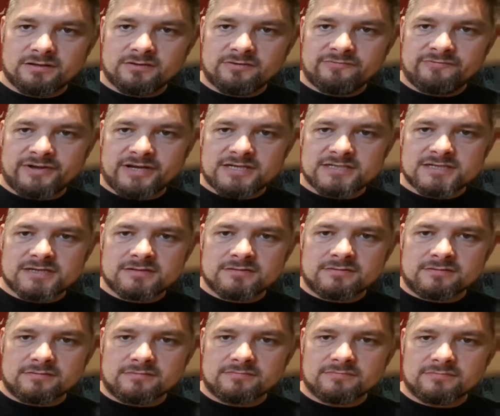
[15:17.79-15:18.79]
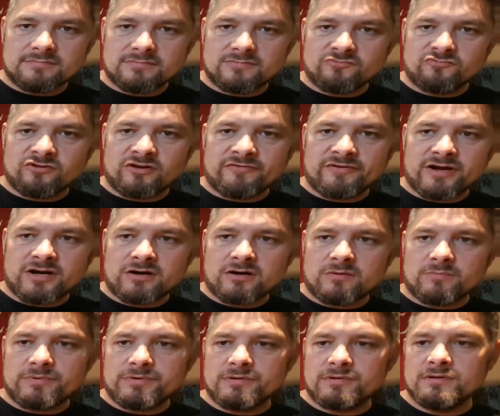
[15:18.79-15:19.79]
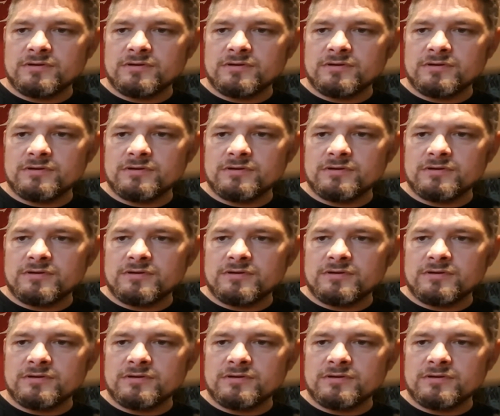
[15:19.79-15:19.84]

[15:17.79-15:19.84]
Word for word: Vixen, rev it up.